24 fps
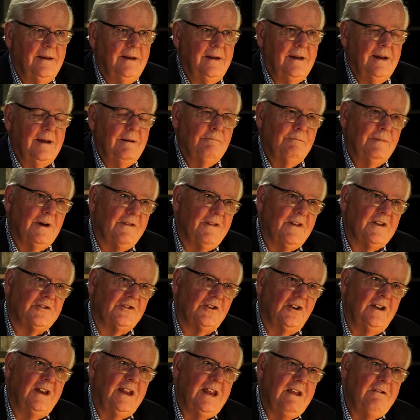But there's an
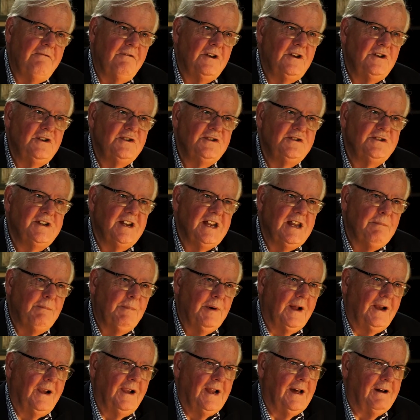even deeper
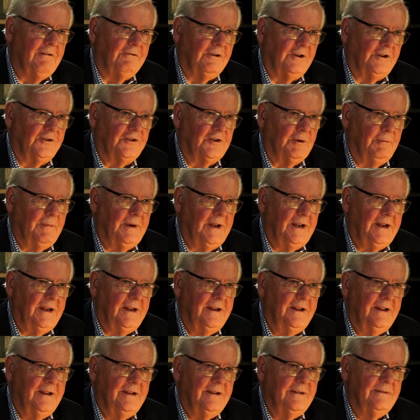level to me,